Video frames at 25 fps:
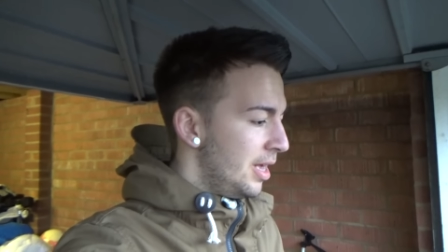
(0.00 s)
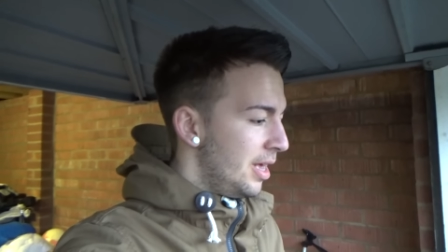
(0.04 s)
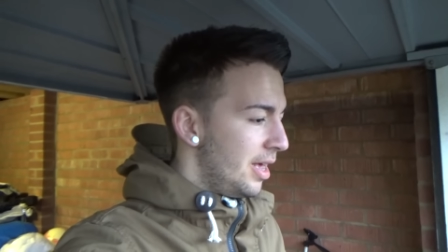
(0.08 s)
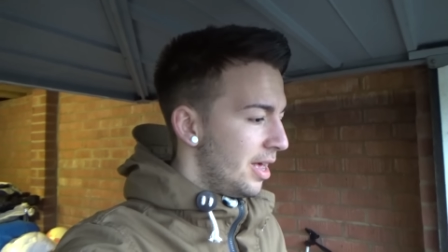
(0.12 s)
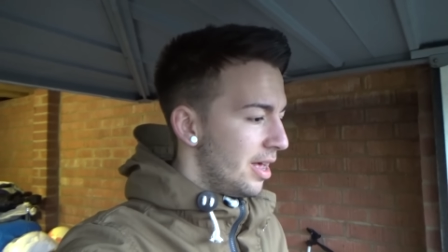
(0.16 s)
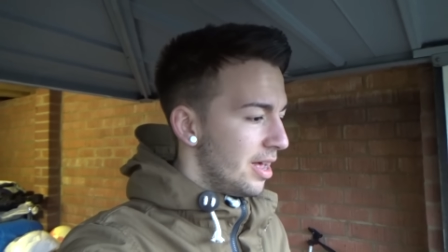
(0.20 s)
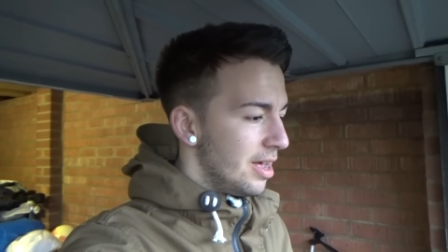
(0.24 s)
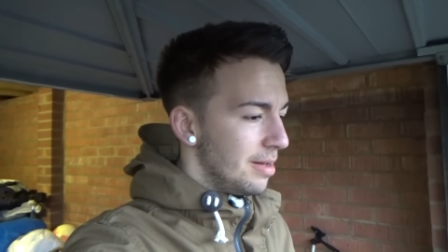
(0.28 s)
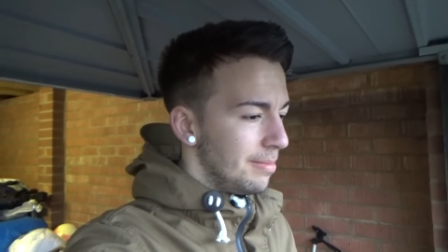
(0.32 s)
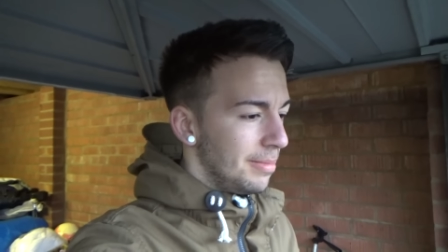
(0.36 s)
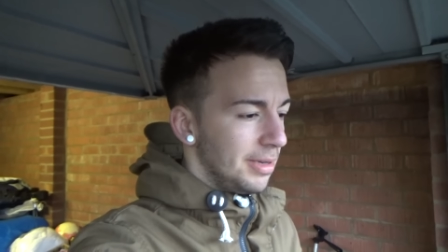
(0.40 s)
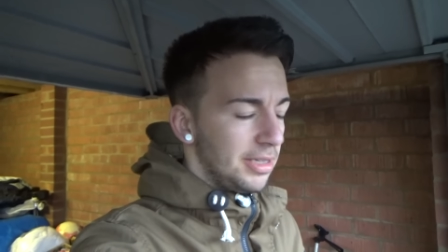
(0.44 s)

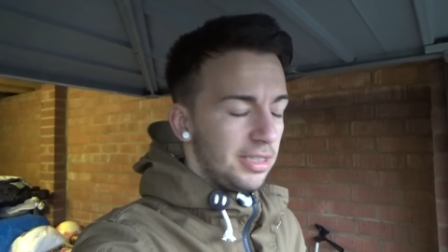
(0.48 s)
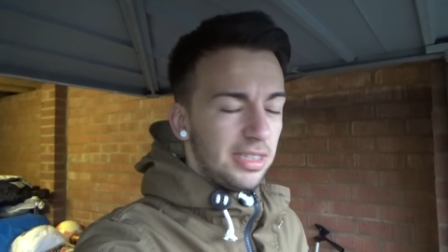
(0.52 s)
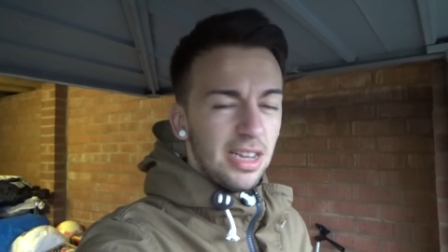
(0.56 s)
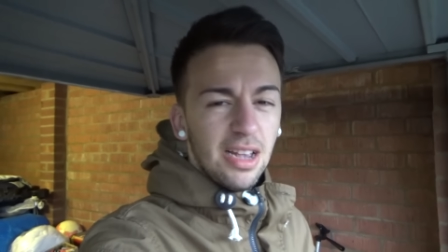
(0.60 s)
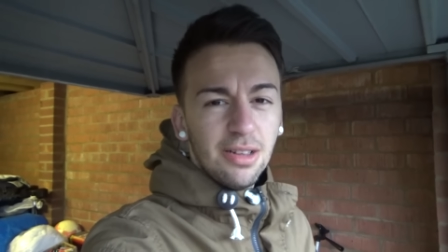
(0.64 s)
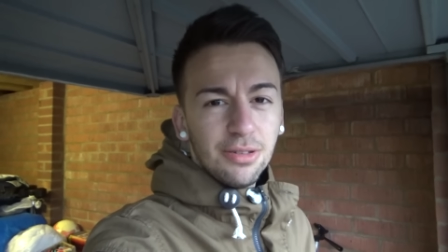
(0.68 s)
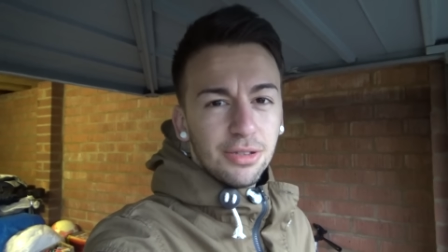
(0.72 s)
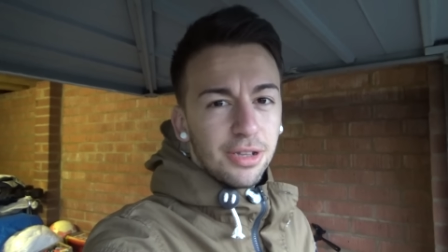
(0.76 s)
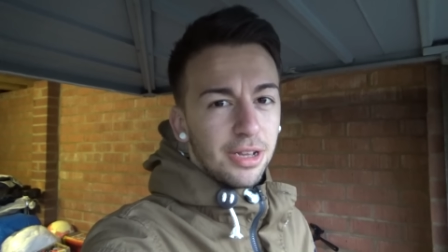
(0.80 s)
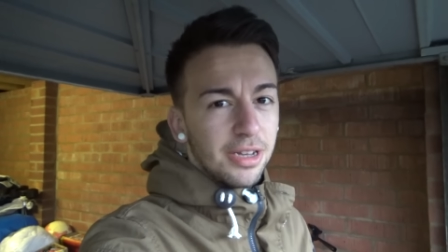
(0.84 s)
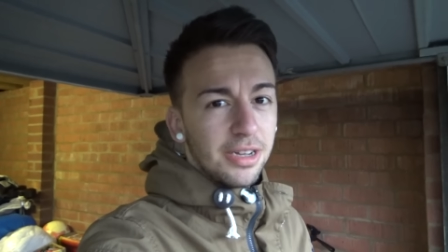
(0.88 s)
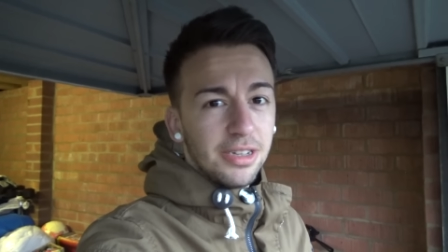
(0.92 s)
It
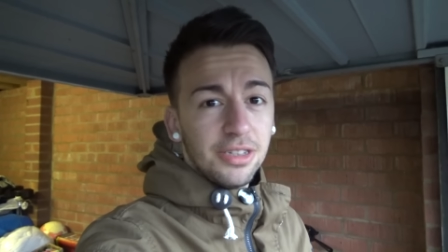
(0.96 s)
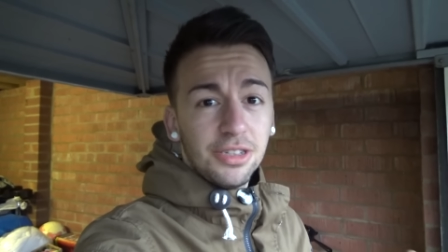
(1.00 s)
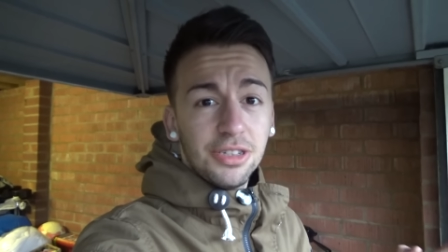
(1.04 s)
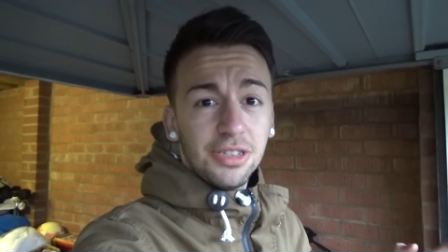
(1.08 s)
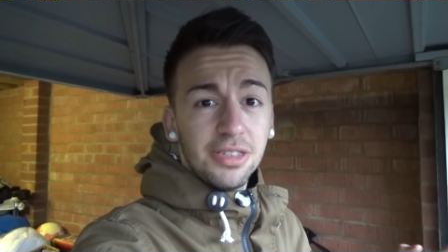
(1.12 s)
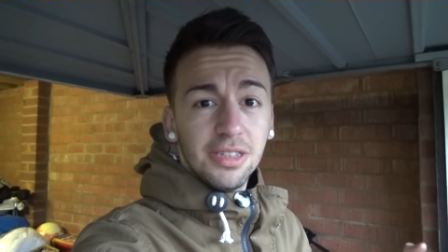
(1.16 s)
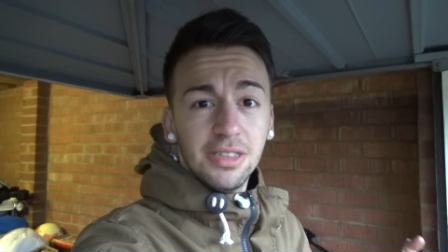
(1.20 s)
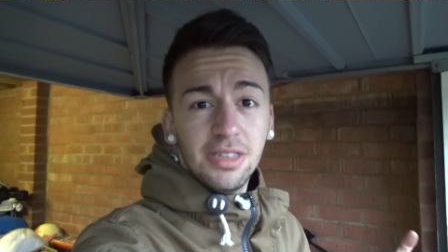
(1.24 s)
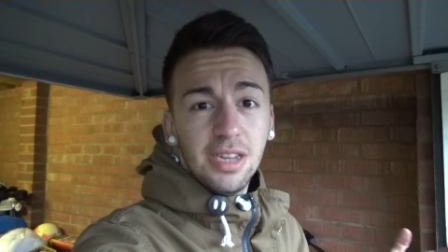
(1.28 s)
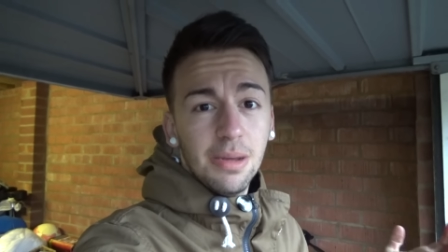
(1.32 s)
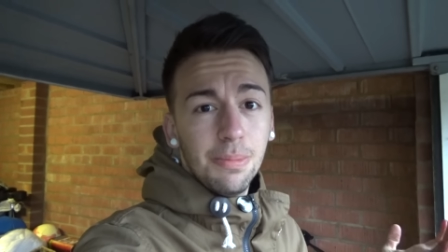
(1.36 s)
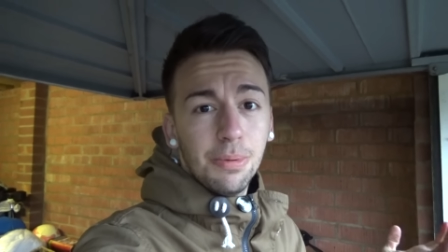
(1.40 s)
sounds like just
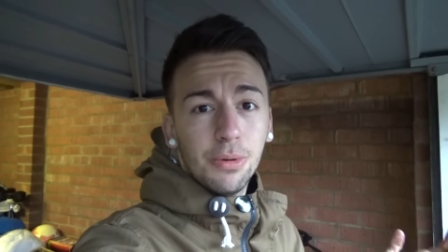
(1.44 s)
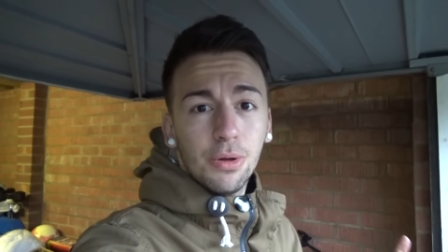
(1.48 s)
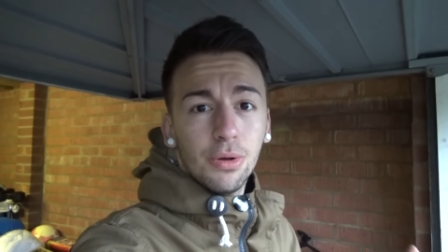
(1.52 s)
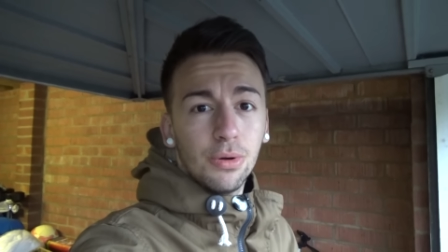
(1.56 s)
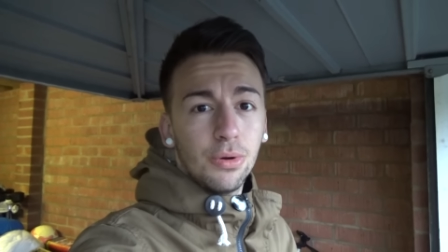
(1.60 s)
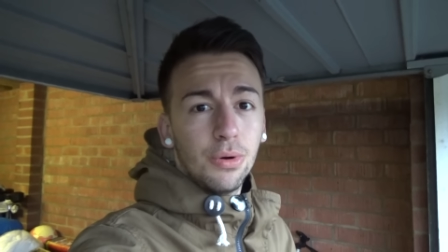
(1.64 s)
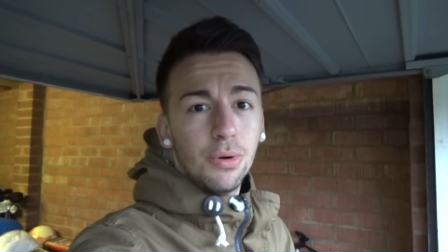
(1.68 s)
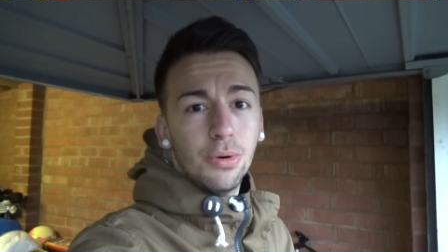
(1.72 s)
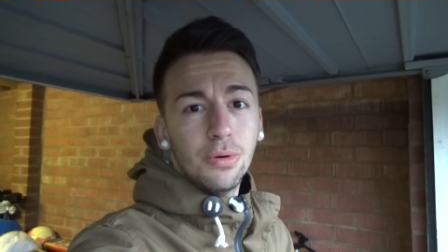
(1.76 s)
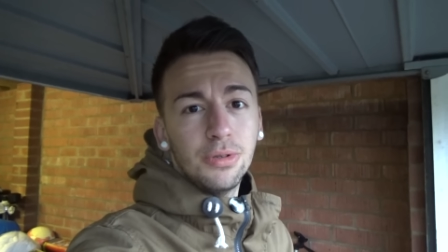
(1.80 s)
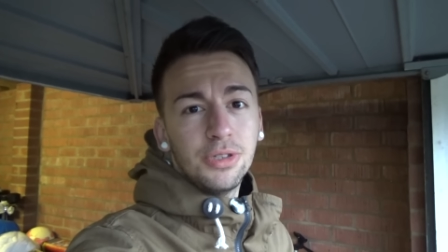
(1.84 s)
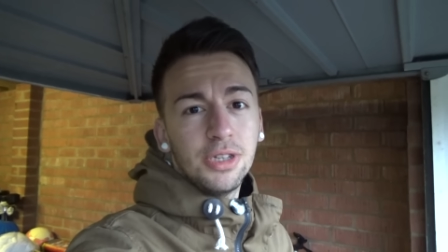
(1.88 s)
a typical
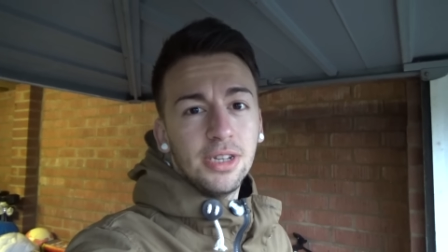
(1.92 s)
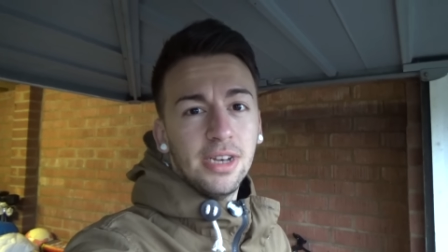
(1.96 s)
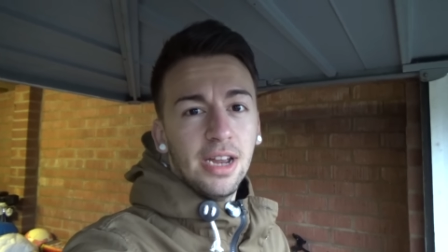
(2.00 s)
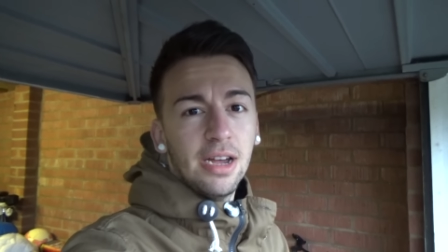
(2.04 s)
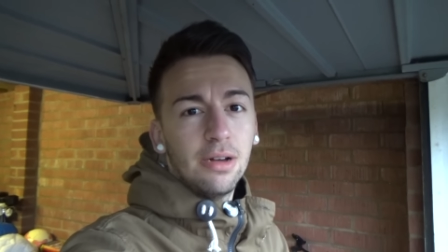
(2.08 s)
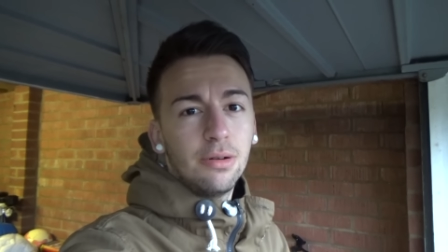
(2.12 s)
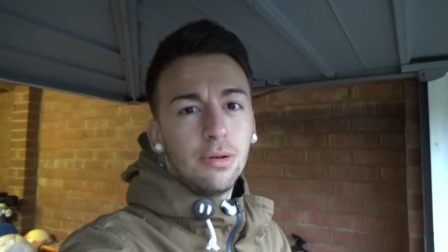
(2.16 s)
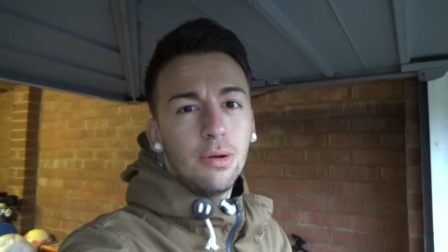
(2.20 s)
Corsa now.